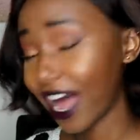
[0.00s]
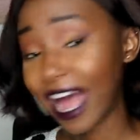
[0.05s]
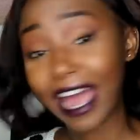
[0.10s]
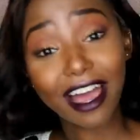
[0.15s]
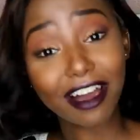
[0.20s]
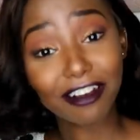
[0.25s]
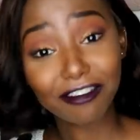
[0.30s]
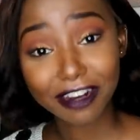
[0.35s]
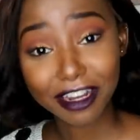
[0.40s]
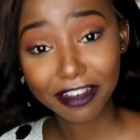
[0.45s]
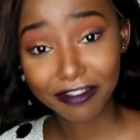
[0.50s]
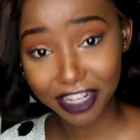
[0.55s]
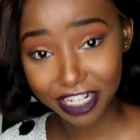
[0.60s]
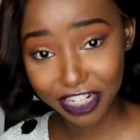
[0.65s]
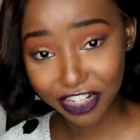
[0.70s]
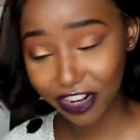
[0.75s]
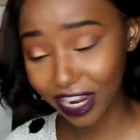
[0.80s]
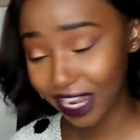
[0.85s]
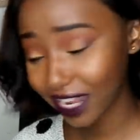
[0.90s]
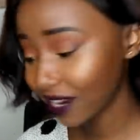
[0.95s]
I have never
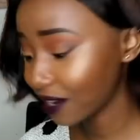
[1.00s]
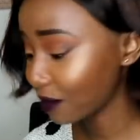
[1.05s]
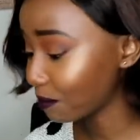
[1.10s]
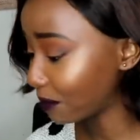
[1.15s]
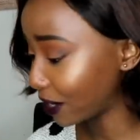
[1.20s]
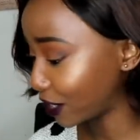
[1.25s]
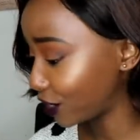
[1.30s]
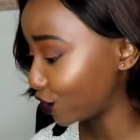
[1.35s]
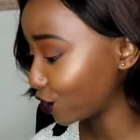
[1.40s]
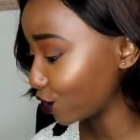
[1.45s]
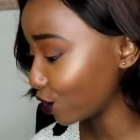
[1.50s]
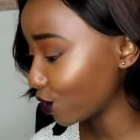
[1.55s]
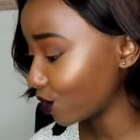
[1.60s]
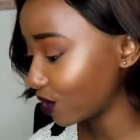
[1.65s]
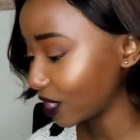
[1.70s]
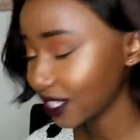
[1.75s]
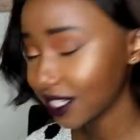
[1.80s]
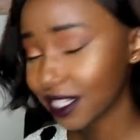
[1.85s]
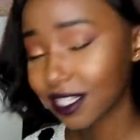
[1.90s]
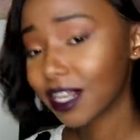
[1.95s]
tried, but you know
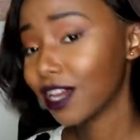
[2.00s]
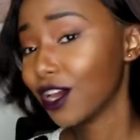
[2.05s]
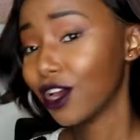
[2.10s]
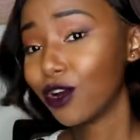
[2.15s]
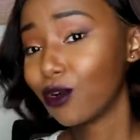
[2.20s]
what,